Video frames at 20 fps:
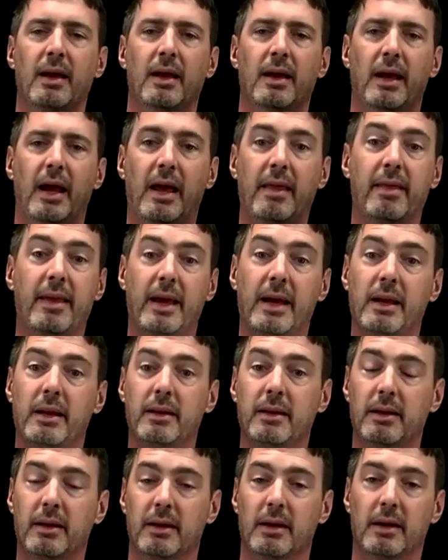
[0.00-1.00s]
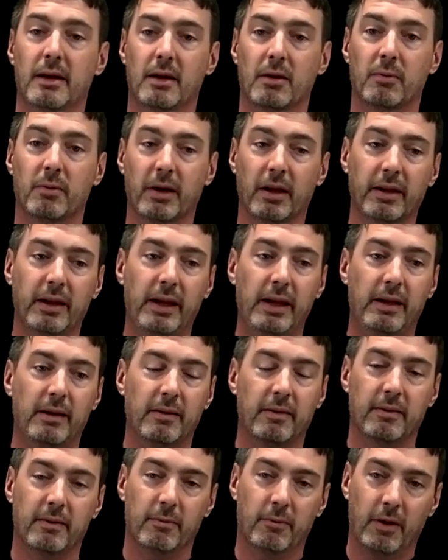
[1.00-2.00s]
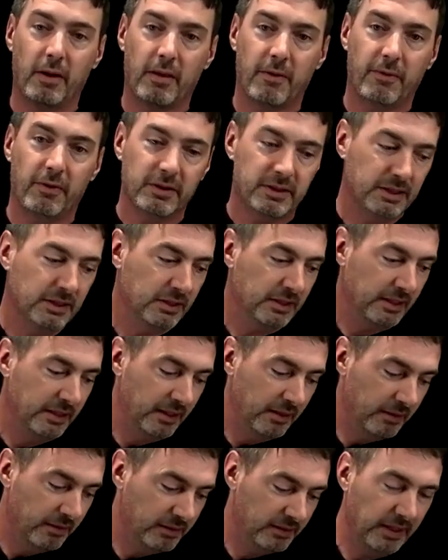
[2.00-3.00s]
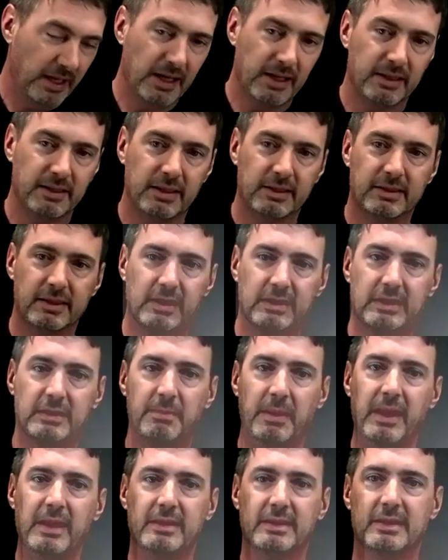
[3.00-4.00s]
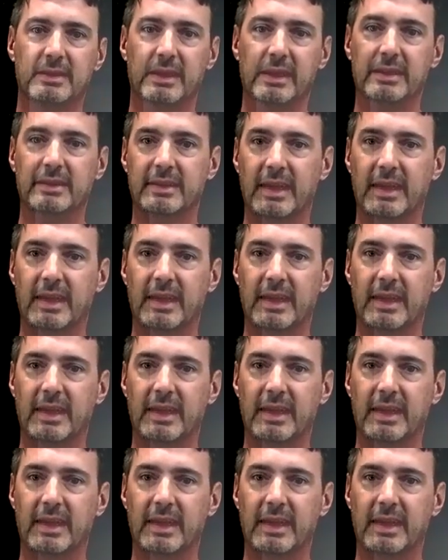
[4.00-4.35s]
And then really, one of the first things you need to understand is that space is